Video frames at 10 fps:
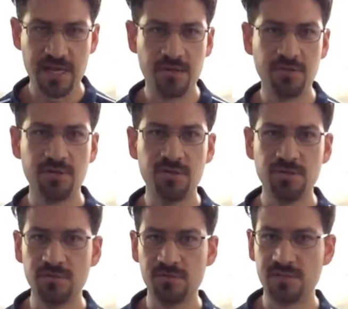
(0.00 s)
how you can
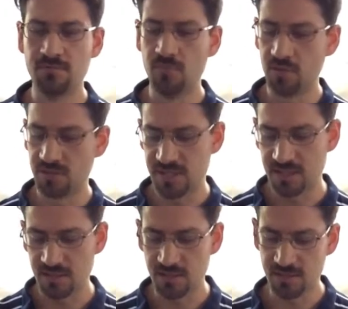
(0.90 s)
use the Moeller
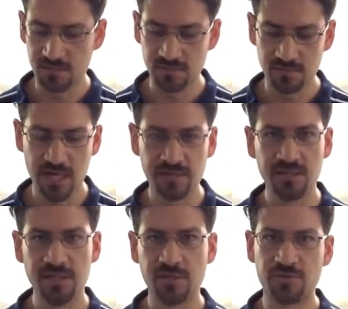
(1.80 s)
technique to not
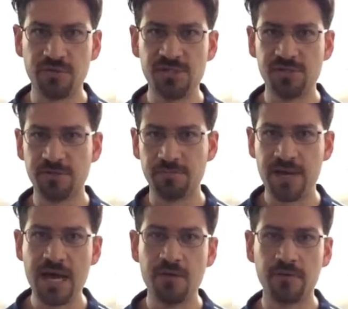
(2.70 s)
only increase your
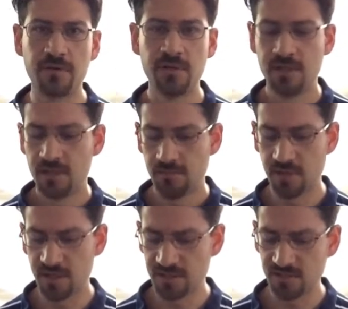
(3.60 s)
power,
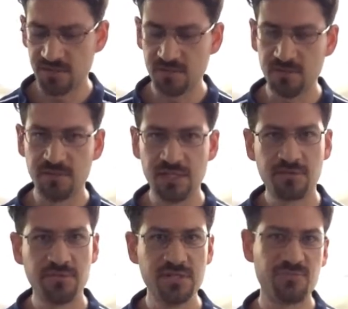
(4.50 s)
but also to
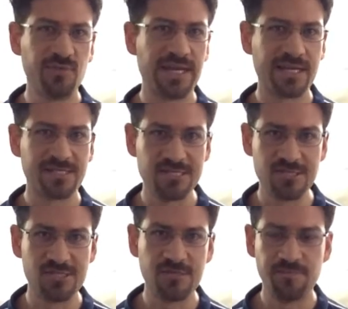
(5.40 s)
increase
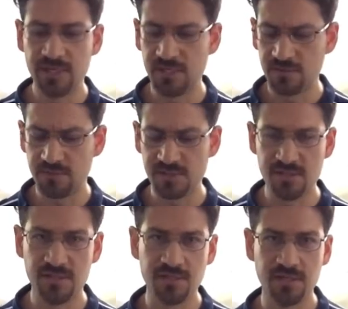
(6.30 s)
relaxation, increase
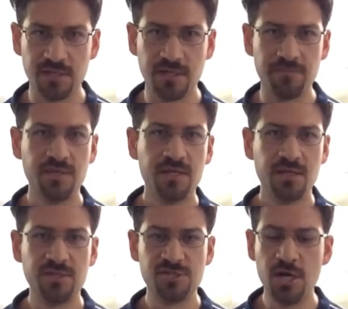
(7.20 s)
the
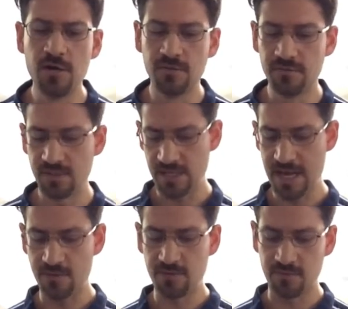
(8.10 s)
tone in
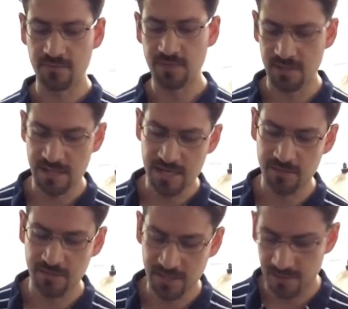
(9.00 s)
how you
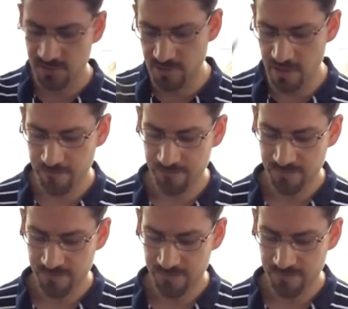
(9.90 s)
hit the drum,